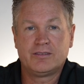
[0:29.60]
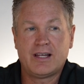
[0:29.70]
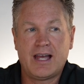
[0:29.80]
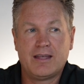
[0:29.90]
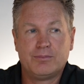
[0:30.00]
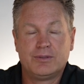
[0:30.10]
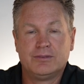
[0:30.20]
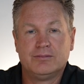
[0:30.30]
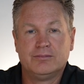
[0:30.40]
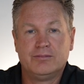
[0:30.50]
type
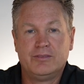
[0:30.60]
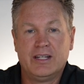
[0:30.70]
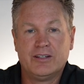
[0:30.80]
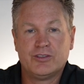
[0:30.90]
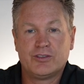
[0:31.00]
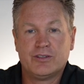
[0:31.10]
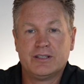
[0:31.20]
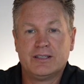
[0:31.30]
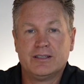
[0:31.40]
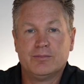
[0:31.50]

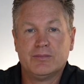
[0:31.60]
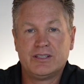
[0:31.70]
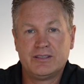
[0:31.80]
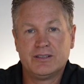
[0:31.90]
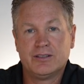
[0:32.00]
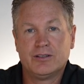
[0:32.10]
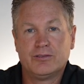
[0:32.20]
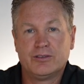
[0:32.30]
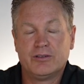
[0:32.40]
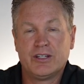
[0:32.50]
dentistry material
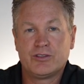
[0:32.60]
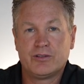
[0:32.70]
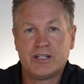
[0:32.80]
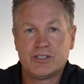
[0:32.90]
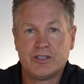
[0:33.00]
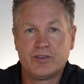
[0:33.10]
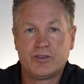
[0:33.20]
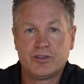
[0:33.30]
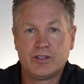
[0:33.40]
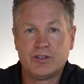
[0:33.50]
for restorations.
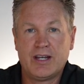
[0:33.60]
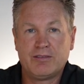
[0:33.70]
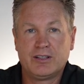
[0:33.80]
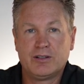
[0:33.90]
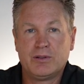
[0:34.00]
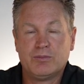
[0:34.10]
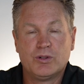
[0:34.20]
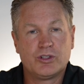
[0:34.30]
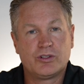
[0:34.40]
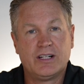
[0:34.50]
So you have a little bit
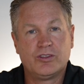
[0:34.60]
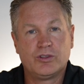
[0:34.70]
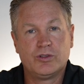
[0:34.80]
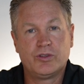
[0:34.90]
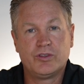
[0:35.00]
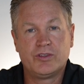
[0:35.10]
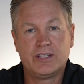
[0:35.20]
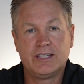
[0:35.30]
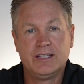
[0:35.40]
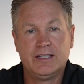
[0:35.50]
more
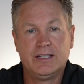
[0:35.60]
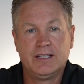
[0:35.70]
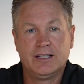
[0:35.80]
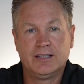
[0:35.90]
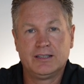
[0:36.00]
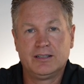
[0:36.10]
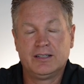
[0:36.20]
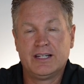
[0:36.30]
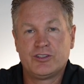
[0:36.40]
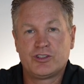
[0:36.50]
translucency, a little
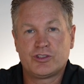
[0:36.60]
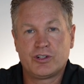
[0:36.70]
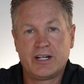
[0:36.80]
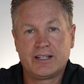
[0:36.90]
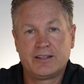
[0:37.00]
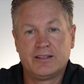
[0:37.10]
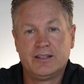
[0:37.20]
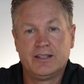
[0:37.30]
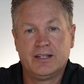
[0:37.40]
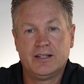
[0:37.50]
less strength.
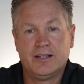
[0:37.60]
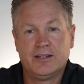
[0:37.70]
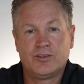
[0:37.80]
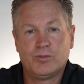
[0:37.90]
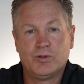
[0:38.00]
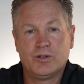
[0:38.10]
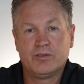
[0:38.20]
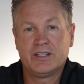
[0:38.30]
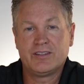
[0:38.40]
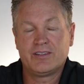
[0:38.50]
It's more
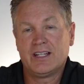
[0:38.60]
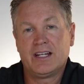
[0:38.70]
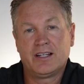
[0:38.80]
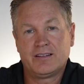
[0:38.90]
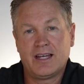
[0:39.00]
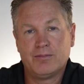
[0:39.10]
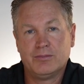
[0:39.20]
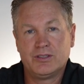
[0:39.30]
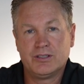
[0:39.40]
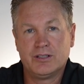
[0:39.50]
of an aesthetic type
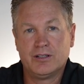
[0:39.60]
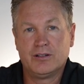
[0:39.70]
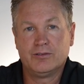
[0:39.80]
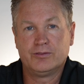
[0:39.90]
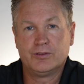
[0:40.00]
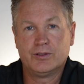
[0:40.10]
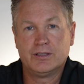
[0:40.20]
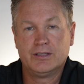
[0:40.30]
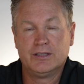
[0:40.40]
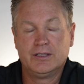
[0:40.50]
material for